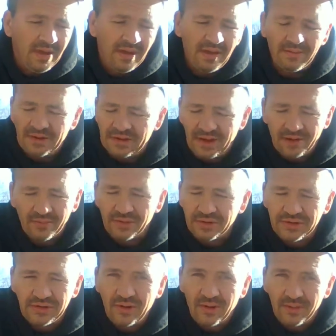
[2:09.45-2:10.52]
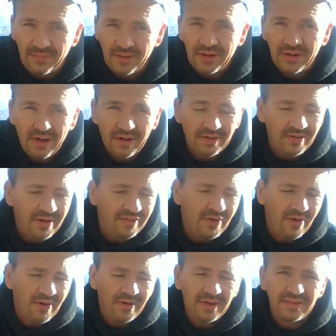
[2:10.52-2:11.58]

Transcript: I mean, not a rookie card, but an autograph card.